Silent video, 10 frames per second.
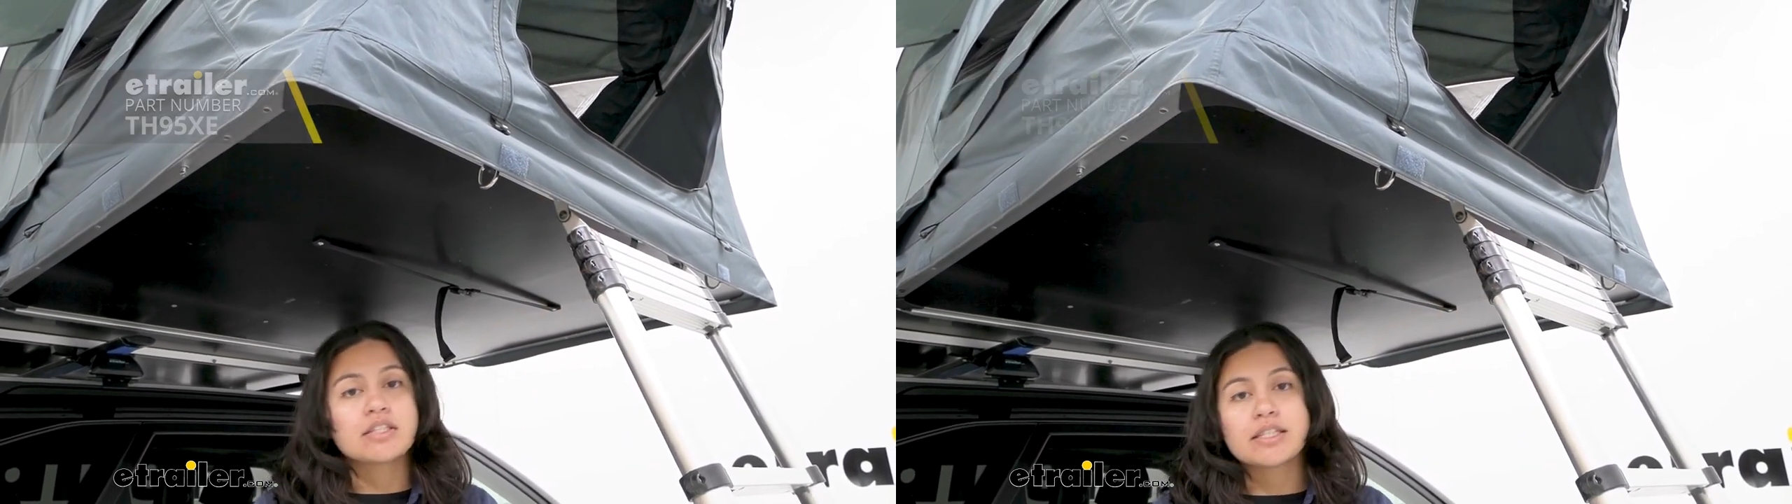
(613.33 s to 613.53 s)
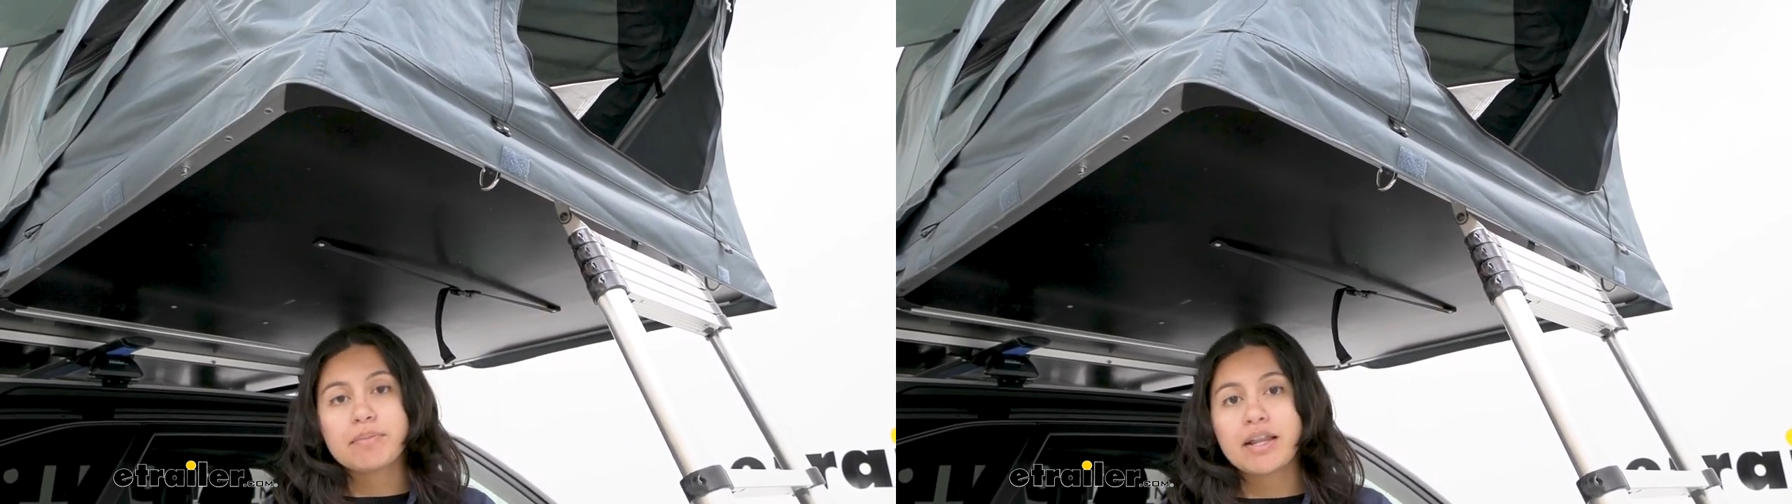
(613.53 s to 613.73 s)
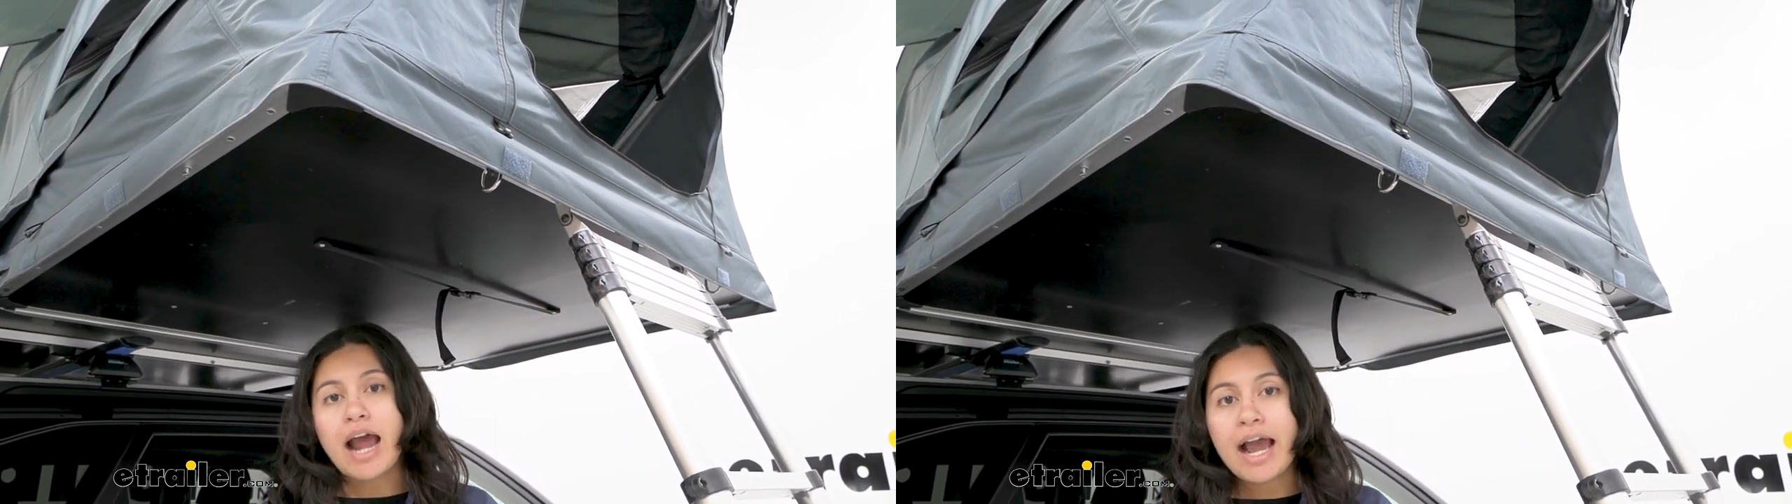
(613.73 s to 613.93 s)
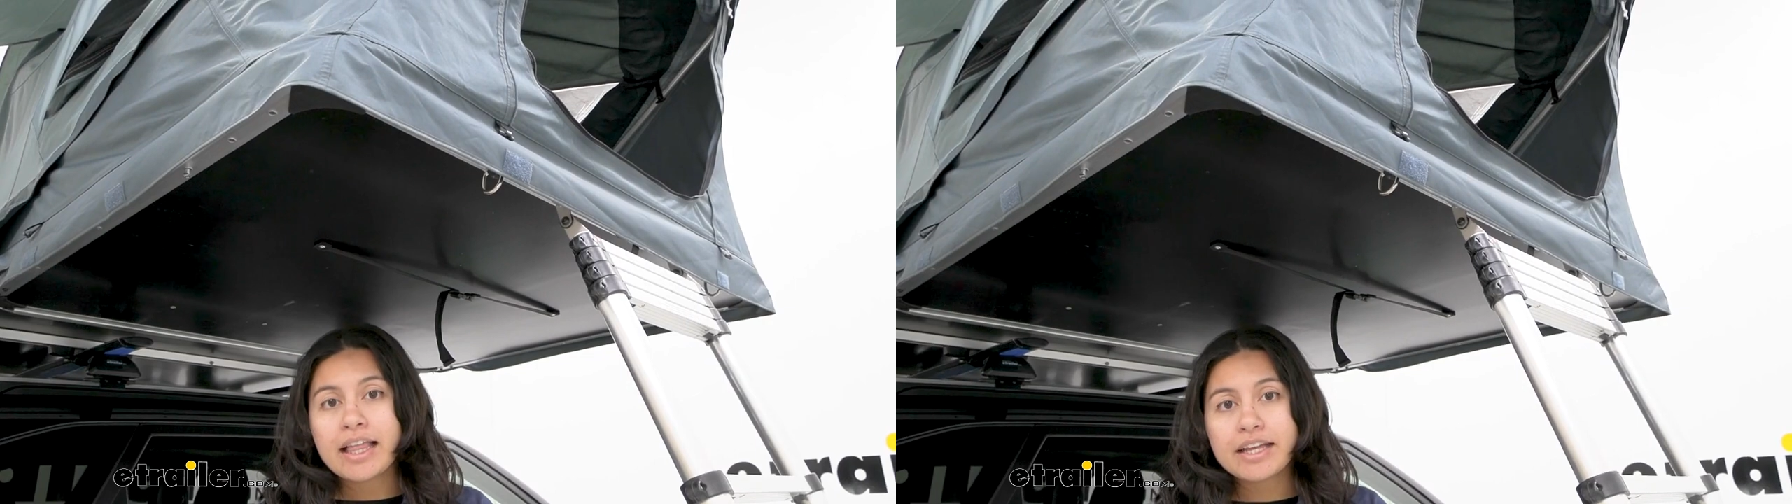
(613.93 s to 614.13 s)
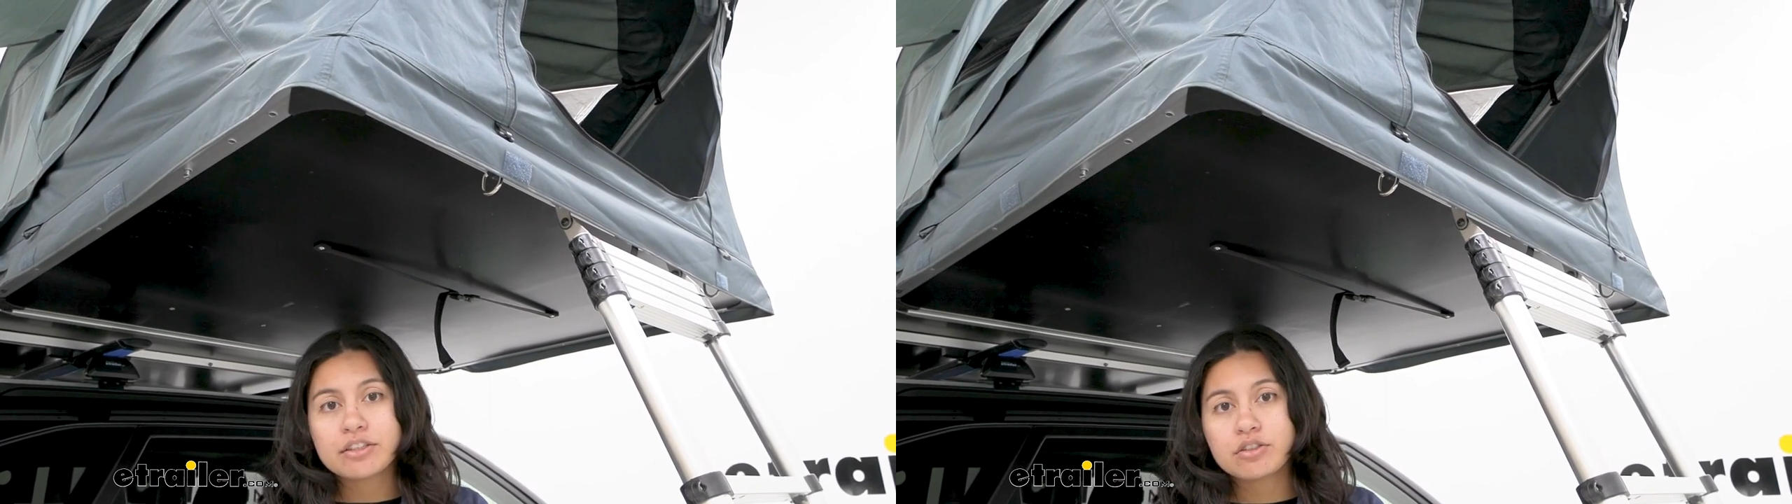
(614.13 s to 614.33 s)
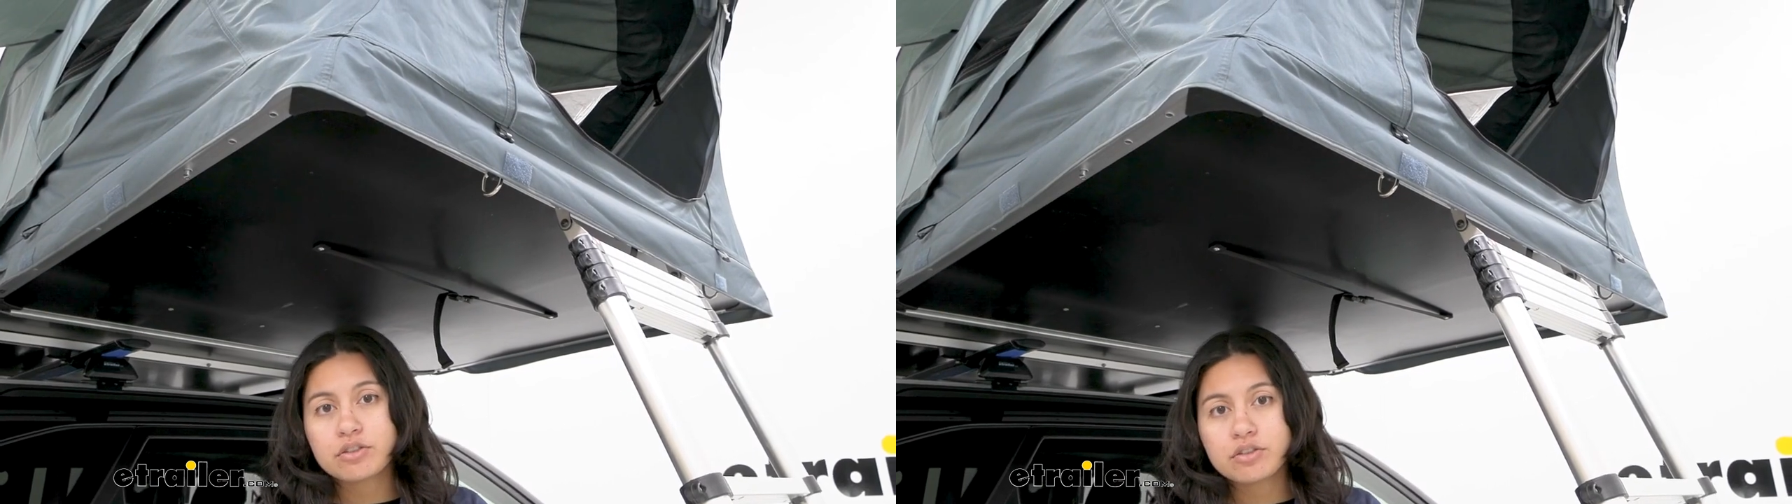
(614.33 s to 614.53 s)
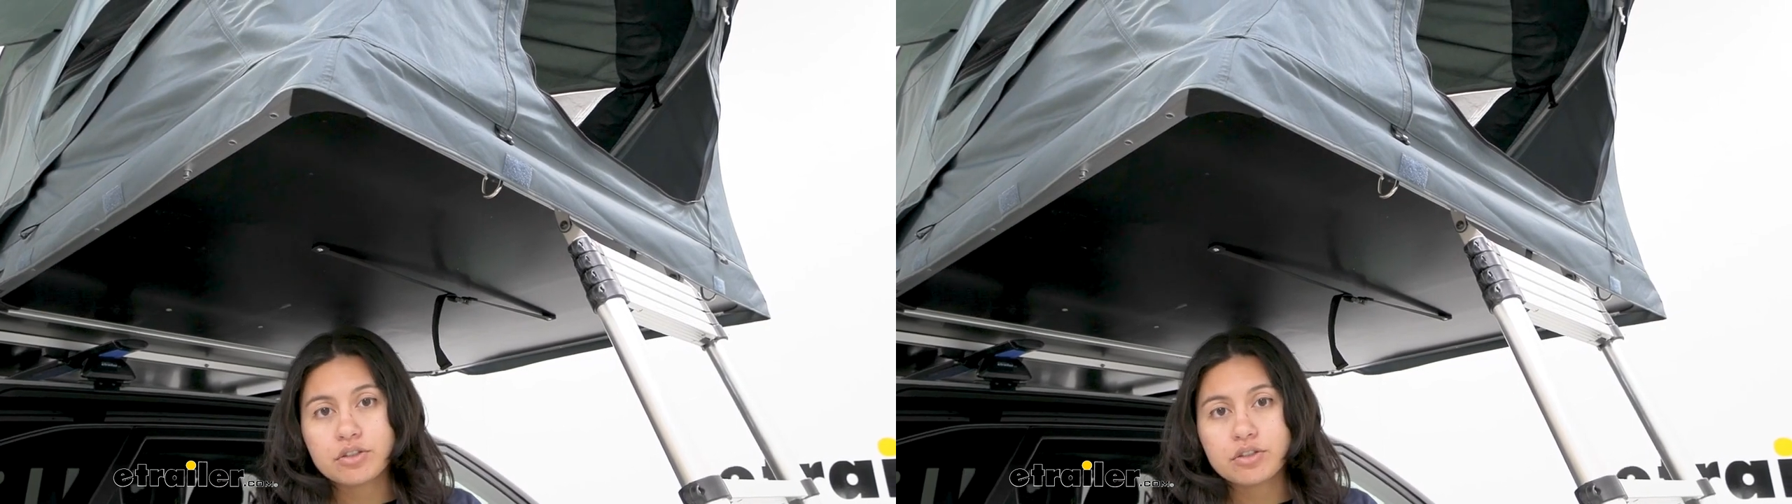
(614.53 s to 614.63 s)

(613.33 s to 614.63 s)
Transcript: Something I like to do